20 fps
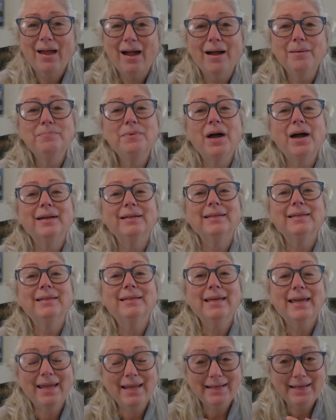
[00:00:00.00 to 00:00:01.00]
not
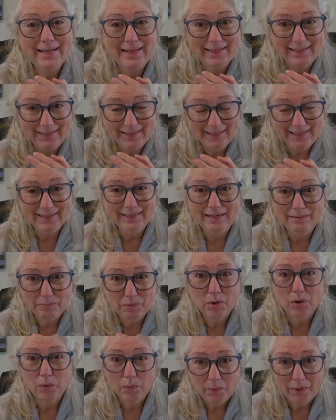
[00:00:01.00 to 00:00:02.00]
gaining any
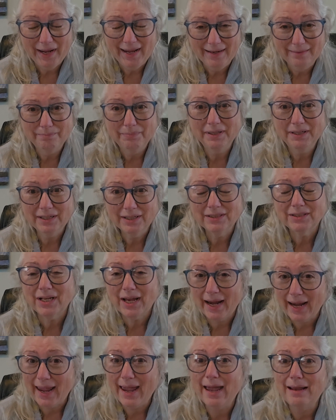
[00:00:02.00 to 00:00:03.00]
more weight because
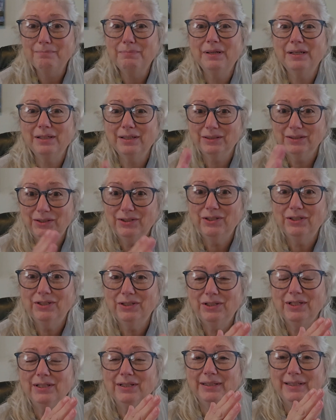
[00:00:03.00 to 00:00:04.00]
I had been
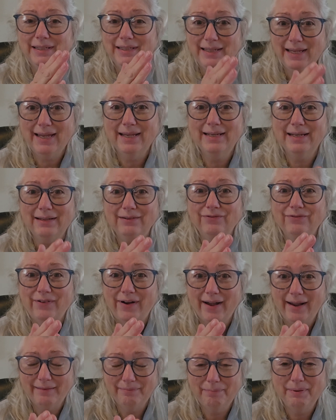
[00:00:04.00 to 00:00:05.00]
consistently gaining
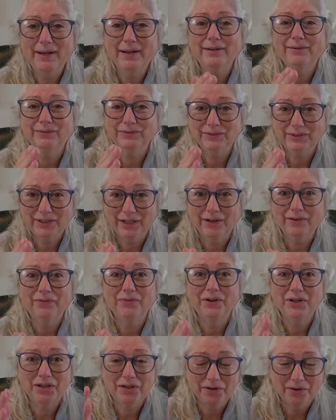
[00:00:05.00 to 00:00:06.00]
5 pounds
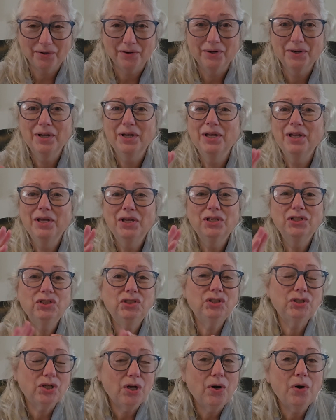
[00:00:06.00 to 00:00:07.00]
every year.
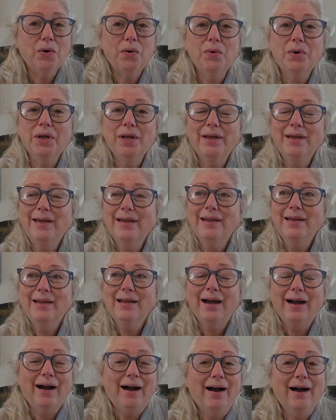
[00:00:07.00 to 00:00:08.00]
So
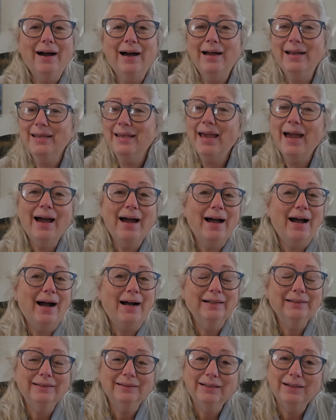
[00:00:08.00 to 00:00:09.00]
yeah,
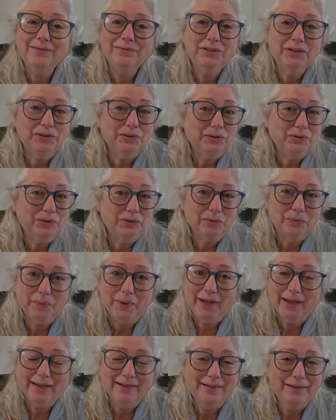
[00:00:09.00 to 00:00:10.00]
I'd love to lose the
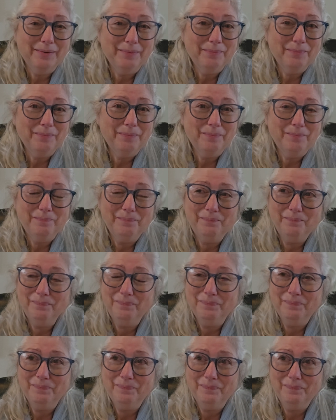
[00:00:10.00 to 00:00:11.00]
weight.
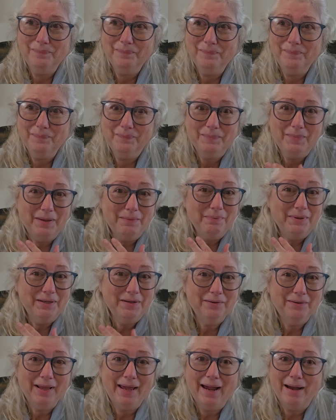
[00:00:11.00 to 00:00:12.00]
Maybe
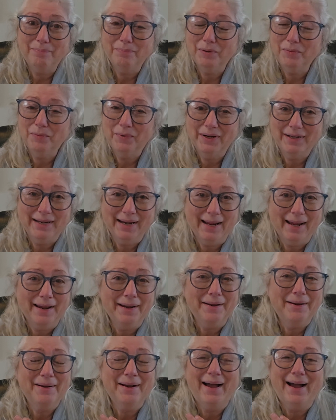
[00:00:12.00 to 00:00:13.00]
it'll happen one day.